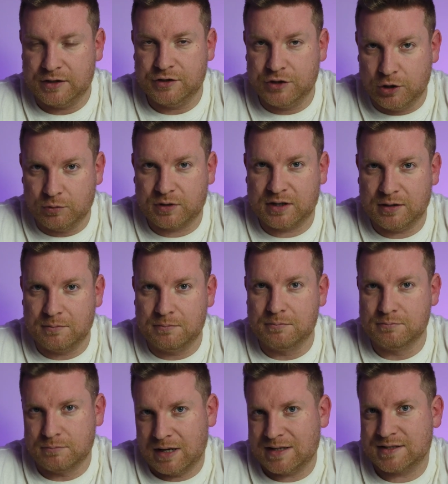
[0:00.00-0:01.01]
you
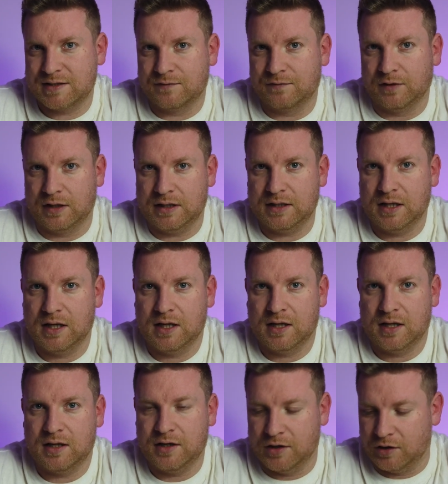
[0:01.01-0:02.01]
can massively,
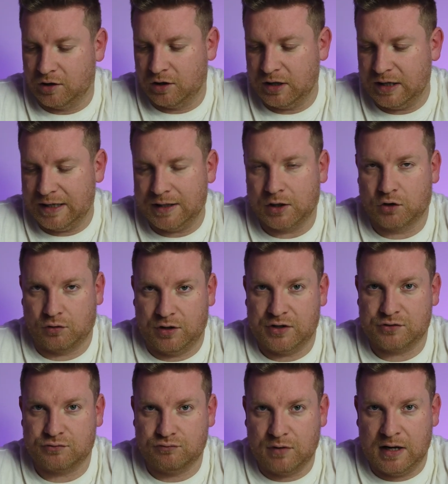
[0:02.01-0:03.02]
you know,
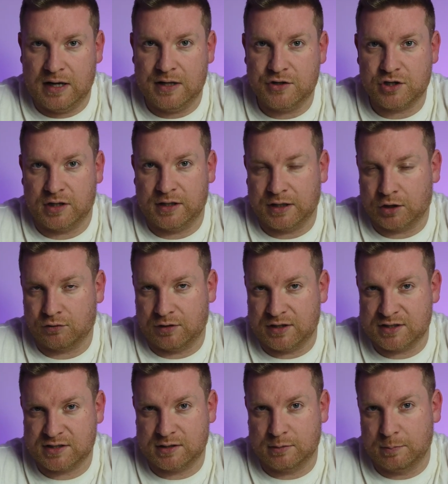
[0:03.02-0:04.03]
increase range and
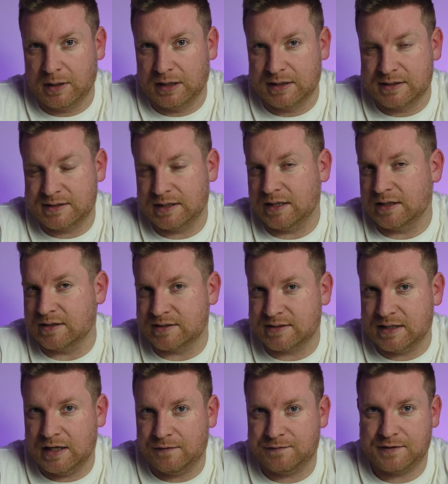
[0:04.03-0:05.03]
increase stability and
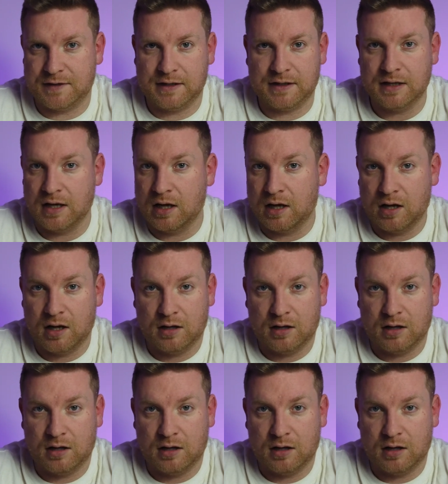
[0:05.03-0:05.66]
safety,